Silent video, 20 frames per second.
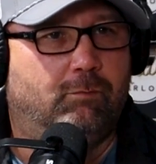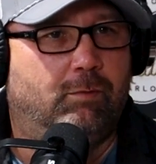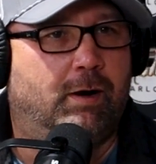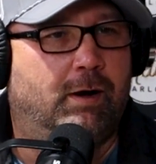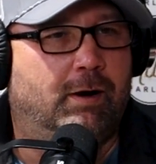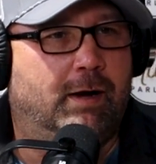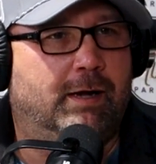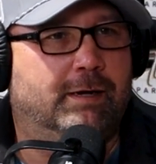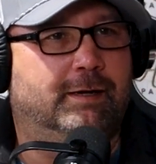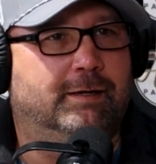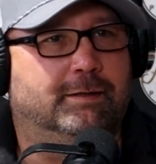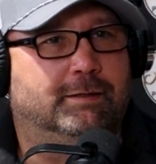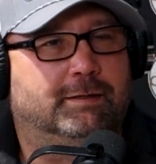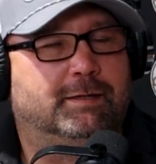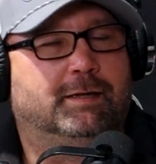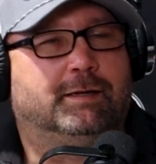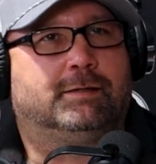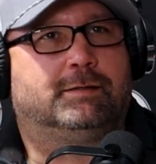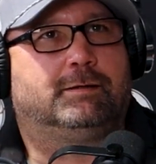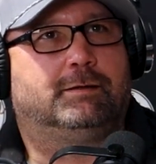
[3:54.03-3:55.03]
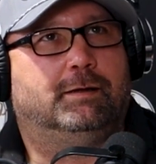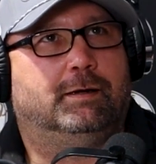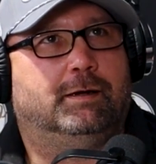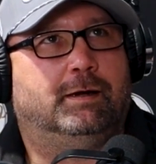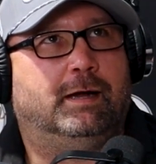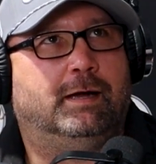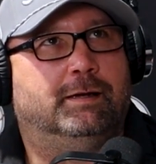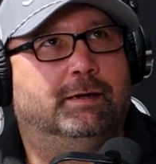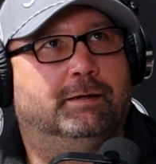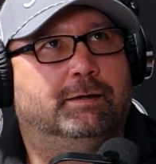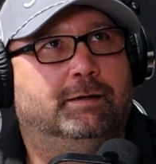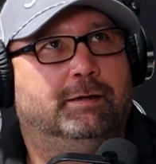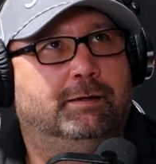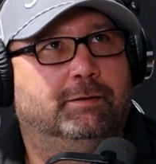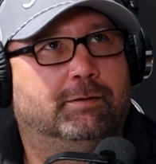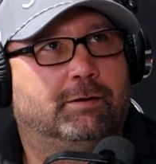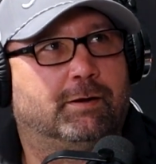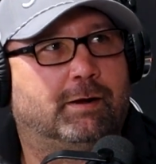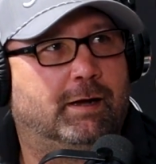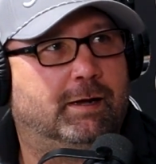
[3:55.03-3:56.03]
Well, I didn't
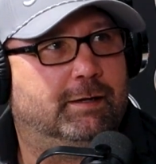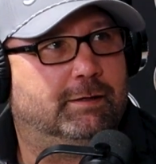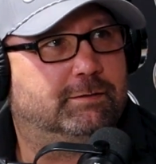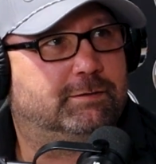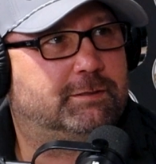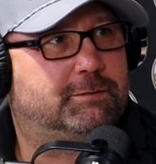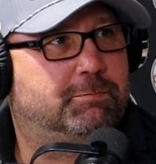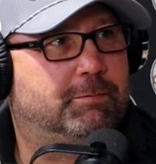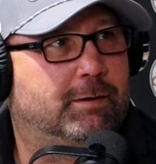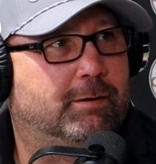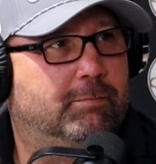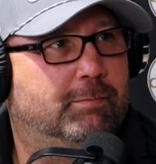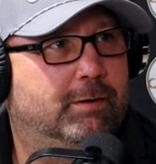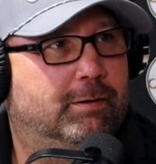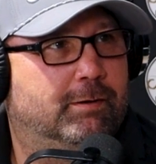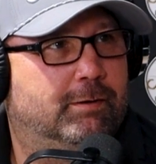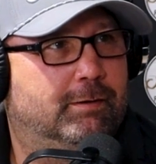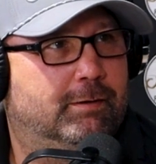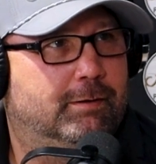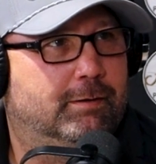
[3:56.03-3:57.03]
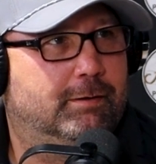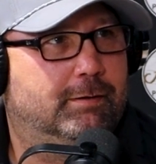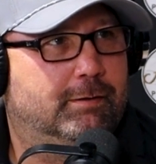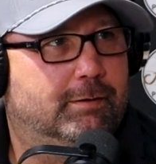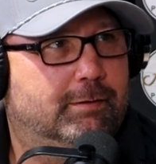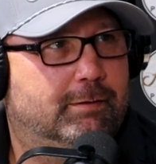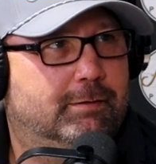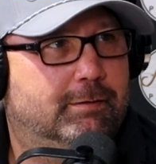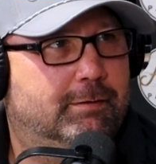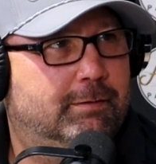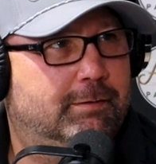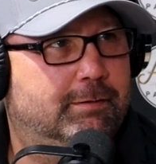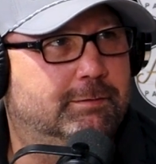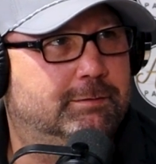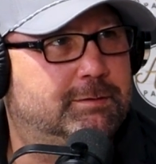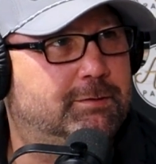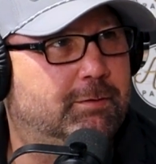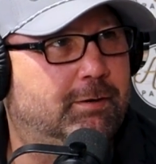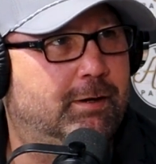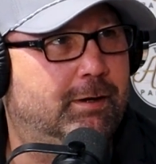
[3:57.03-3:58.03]
either. I experimented.
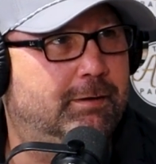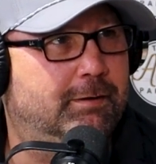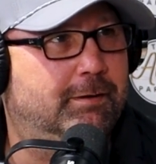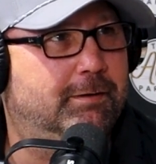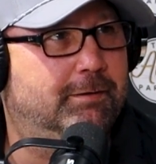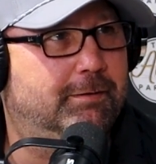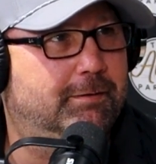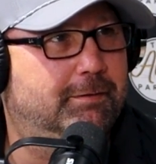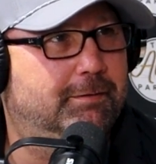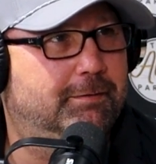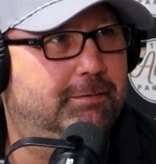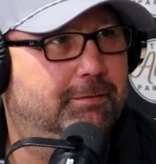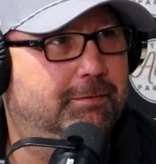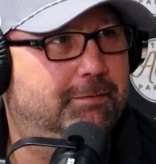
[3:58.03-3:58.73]
Is what I did.